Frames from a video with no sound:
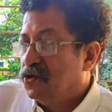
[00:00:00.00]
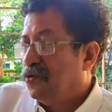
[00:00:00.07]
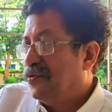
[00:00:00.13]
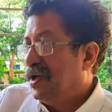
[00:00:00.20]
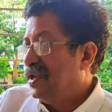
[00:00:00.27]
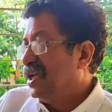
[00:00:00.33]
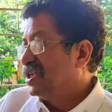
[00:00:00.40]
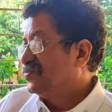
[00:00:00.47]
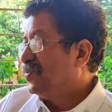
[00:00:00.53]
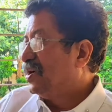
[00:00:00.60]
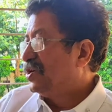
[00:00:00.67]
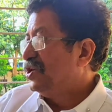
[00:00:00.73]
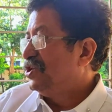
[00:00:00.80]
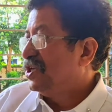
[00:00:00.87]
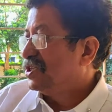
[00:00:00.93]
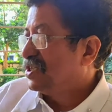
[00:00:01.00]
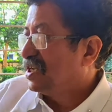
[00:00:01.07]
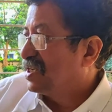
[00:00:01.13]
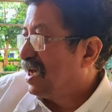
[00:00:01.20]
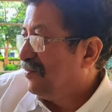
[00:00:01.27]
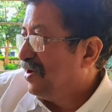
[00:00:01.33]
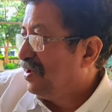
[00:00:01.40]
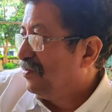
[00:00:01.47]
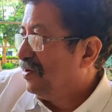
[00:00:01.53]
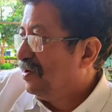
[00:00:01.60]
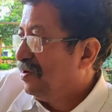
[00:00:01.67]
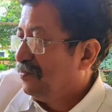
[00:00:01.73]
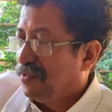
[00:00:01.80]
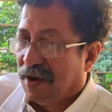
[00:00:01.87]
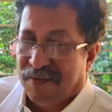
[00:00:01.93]
very smart teachers are coming,
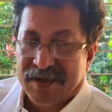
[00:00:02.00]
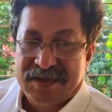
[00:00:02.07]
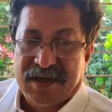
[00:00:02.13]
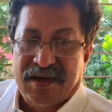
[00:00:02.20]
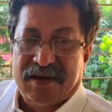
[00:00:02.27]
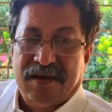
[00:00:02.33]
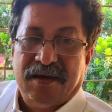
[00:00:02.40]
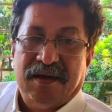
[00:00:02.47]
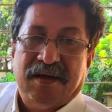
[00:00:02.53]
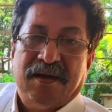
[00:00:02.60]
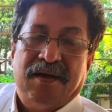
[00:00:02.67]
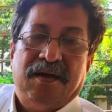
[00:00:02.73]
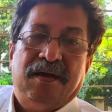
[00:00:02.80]
Professor